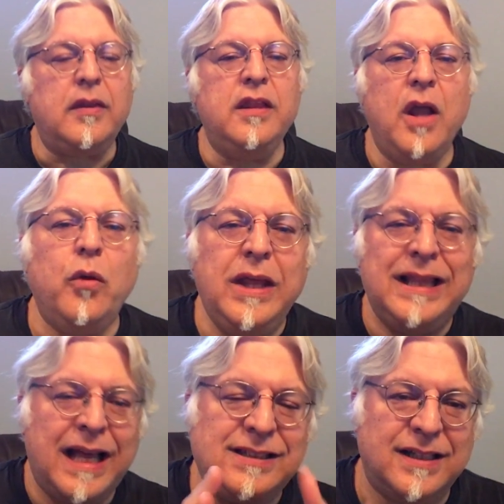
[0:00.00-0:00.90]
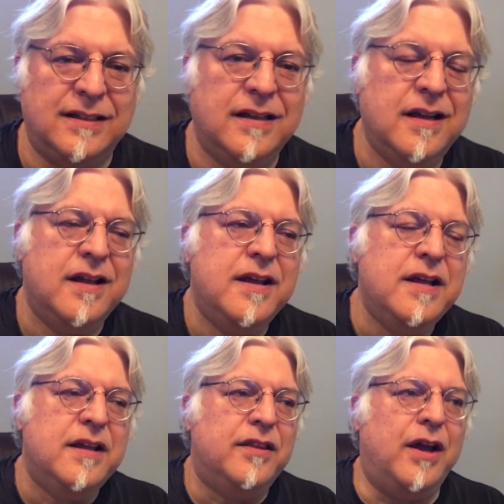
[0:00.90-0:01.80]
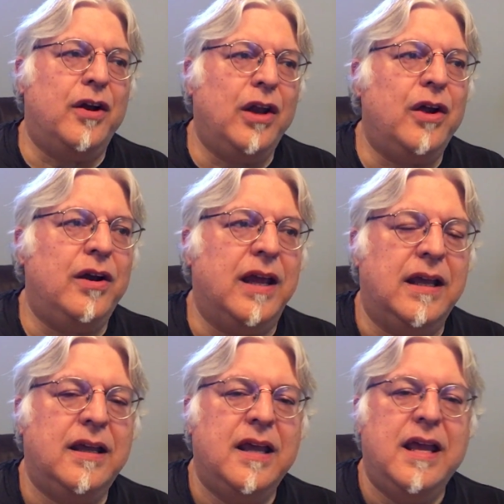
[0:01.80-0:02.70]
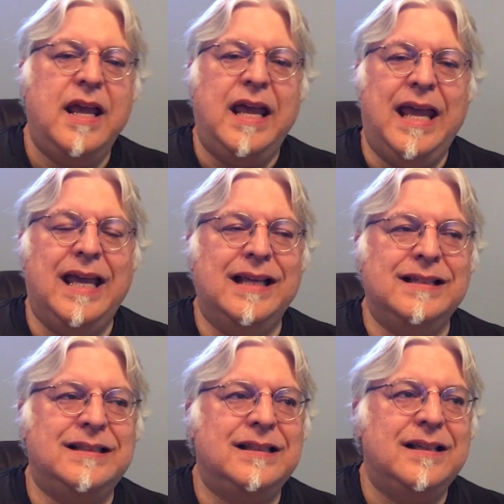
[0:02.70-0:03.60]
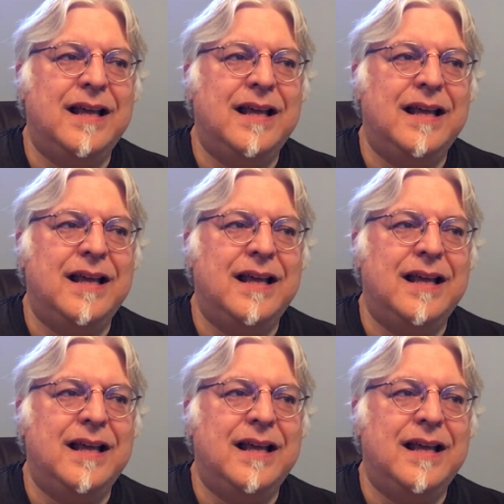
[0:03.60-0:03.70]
The only lesson they're learning is